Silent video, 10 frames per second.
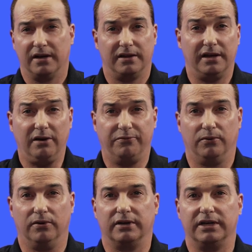
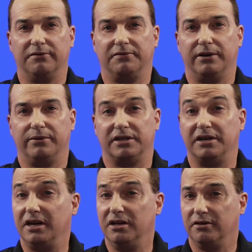Therefore, if there is an
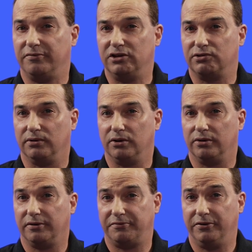individual
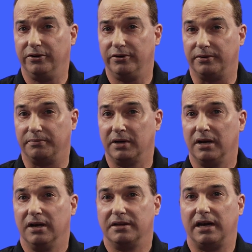or a firm
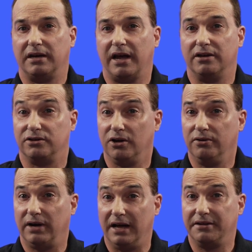that has no
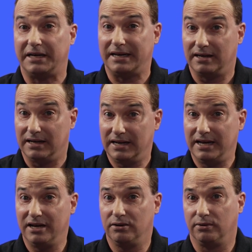other
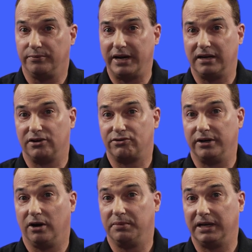legal or regulatory
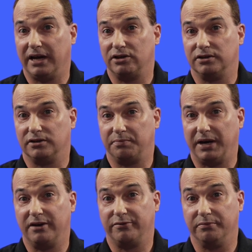obligation to
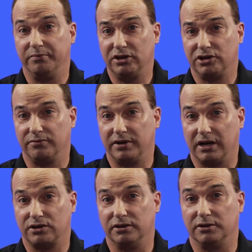pay for emission
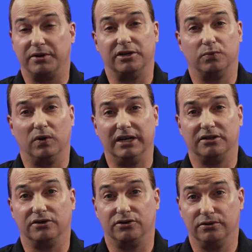reductions but is willing
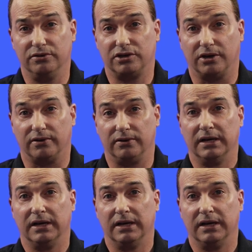to do so,